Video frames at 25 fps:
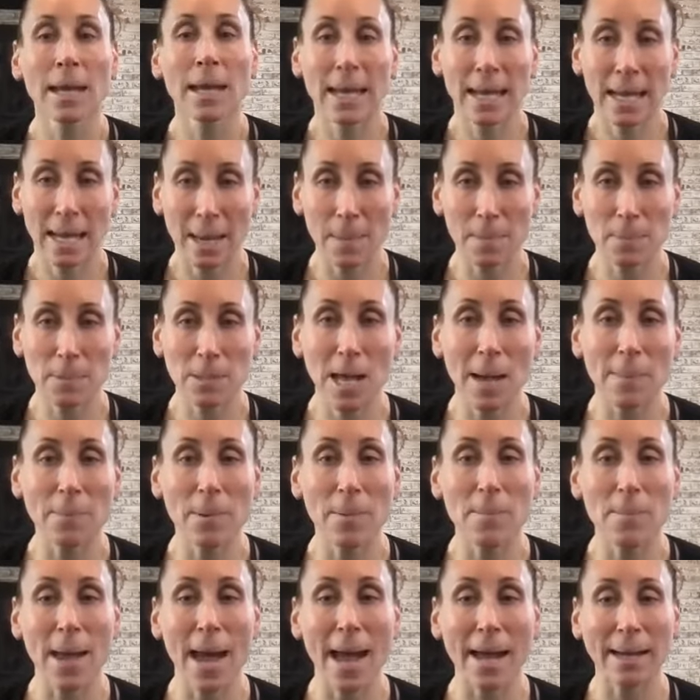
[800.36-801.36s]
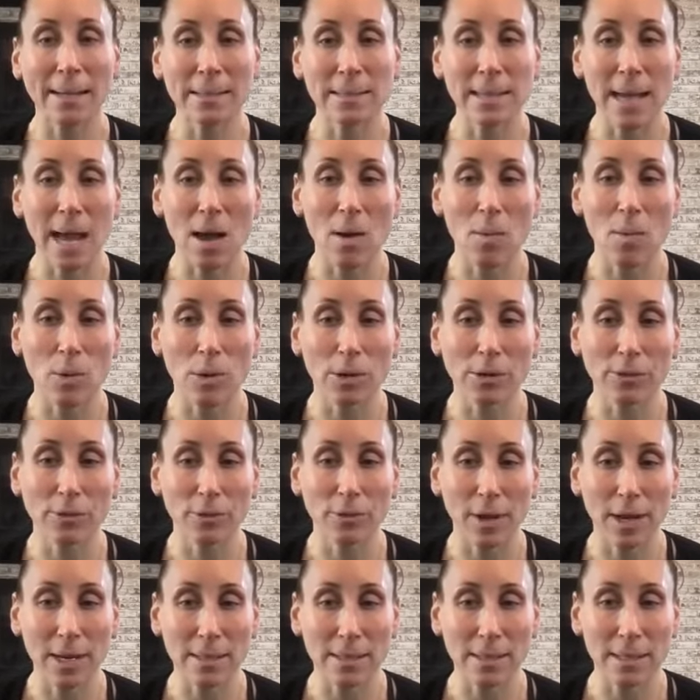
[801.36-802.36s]
Hips up and back, downward
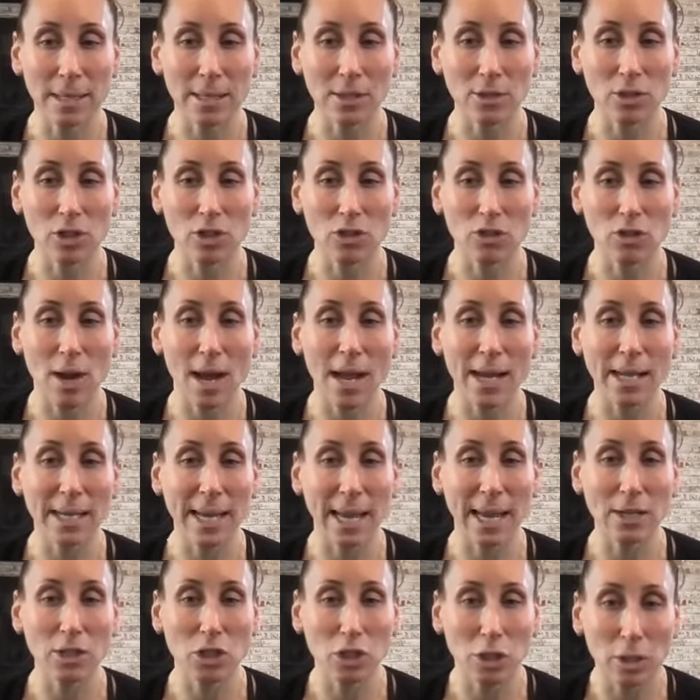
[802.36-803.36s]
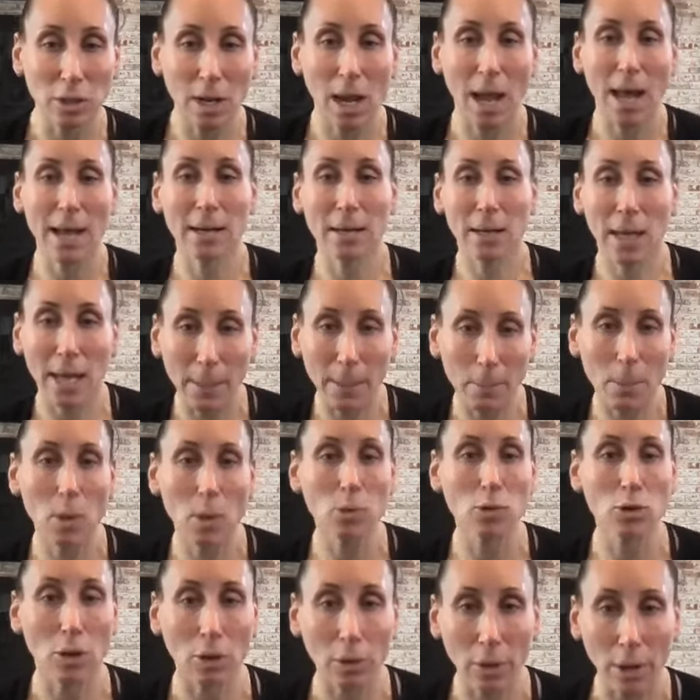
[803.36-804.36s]
facing. Just try and get your kind of like
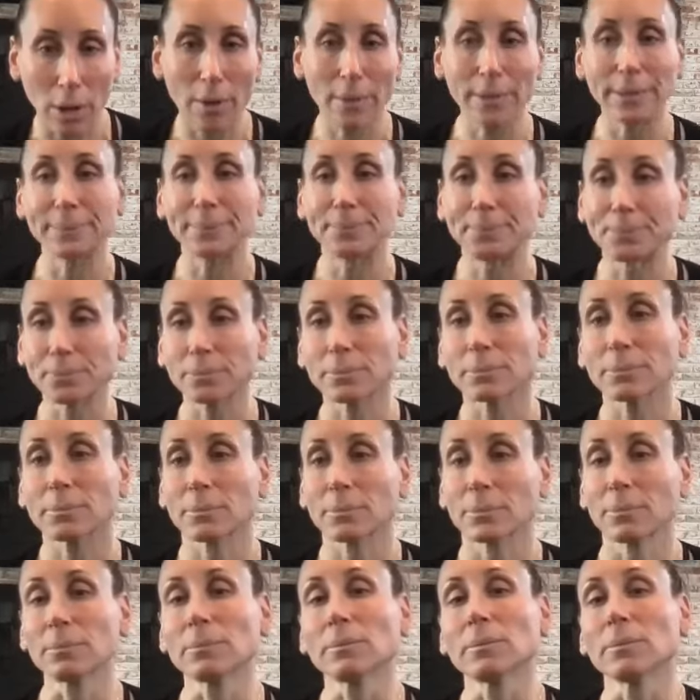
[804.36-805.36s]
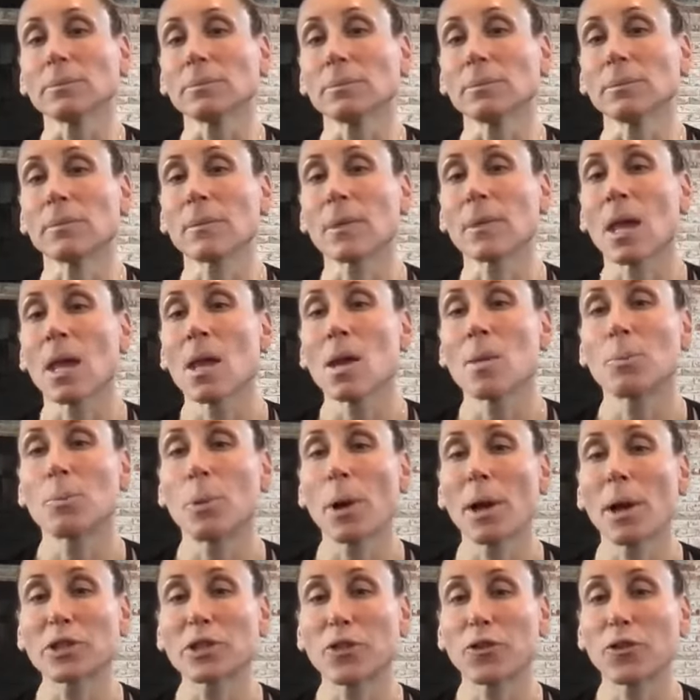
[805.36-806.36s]
mojo going.
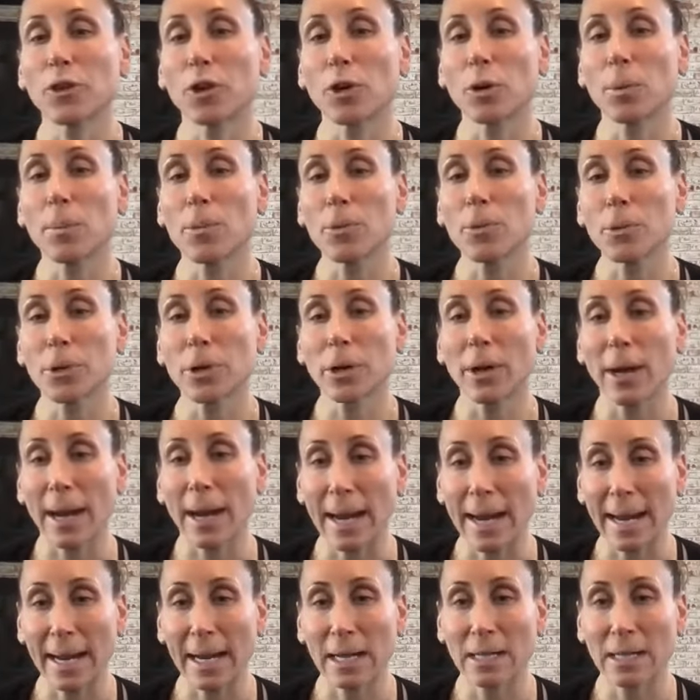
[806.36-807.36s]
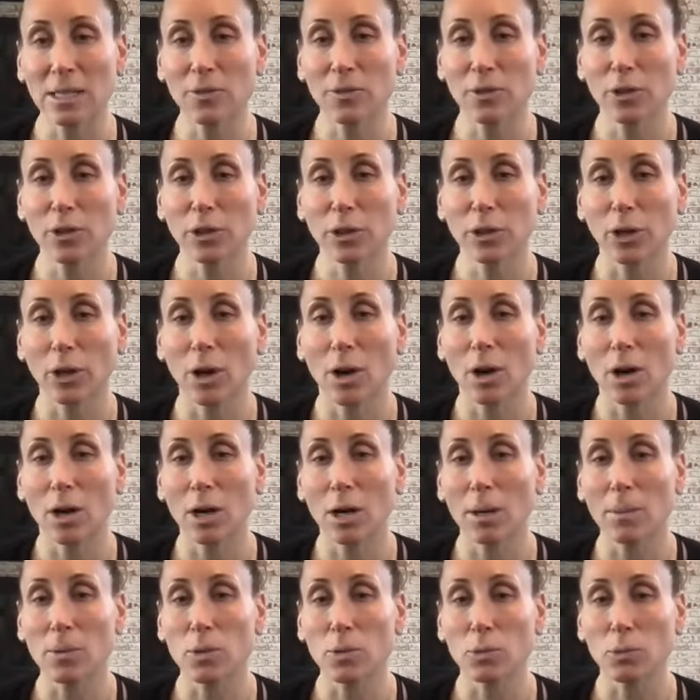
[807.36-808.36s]
Press firm through your hands. Feel your
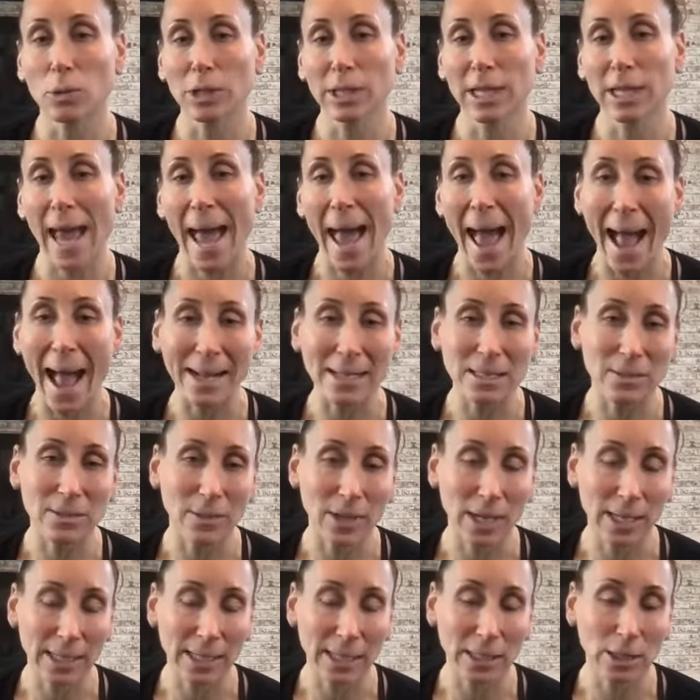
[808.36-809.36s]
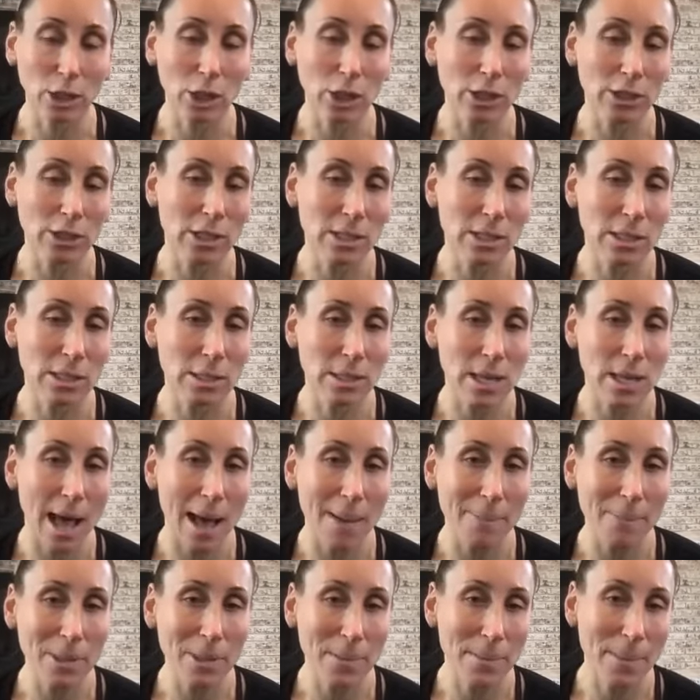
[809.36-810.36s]
arms really activated. Look to the
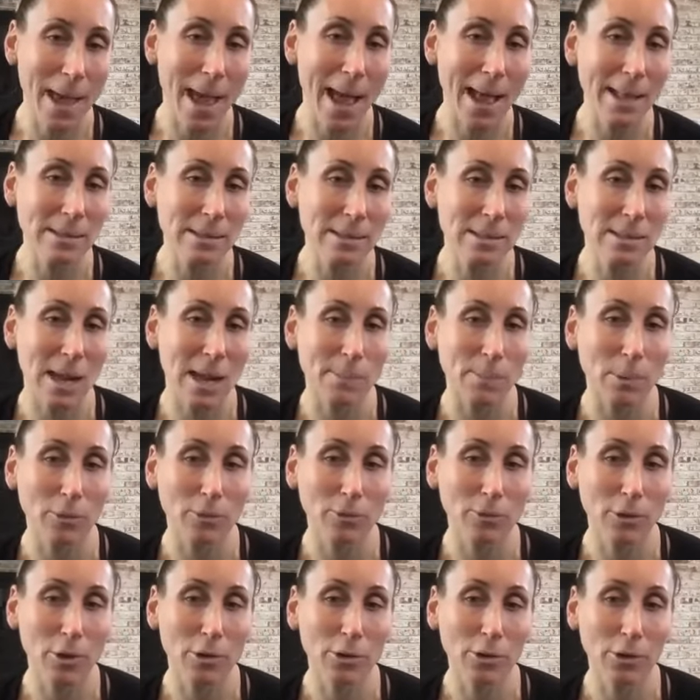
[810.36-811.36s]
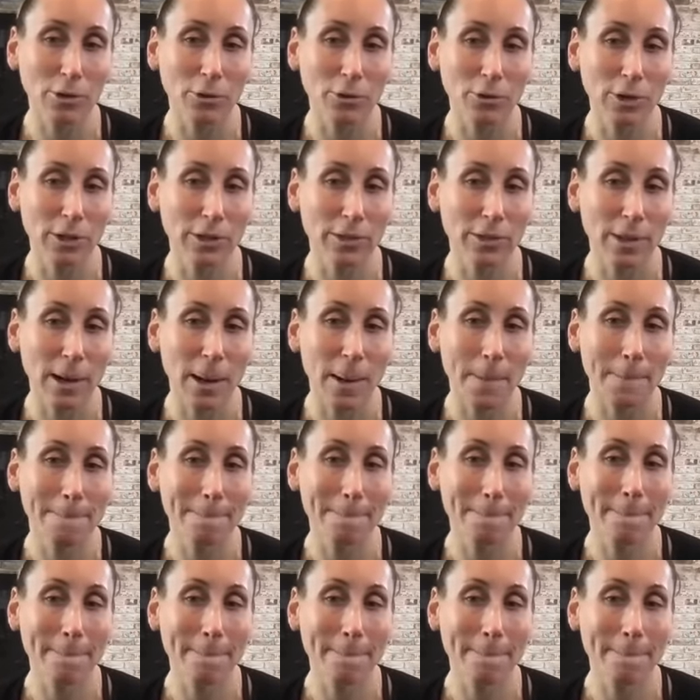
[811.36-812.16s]
top of the mat. Step or float your feet there.